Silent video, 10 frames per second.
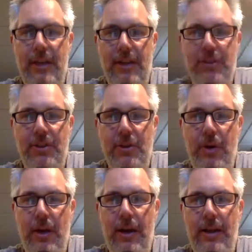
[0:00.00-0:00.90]
issue.
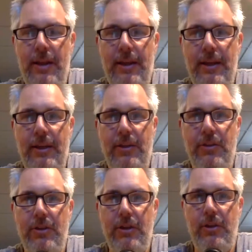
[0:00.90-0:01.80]
And I think you
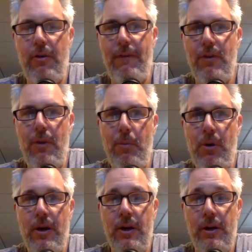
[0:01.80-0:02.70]
can, if you're a
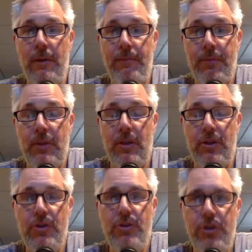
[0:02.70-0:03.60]
player,
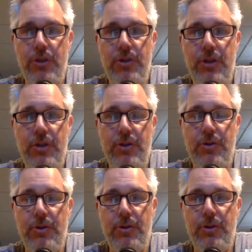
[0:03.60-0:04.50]
you should say screw
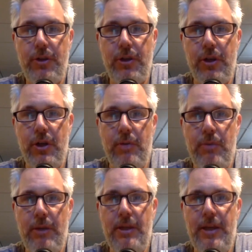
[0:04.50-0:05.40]
this league, but
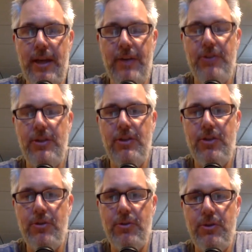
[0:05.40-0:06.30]
you can't say
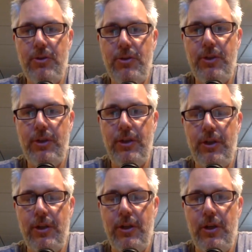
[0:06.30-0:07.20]
screw this league
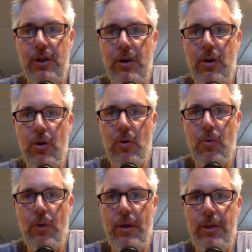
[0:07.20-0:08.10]

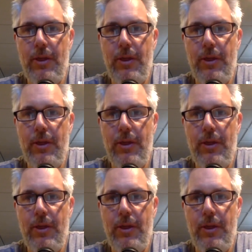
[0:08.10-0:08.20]
with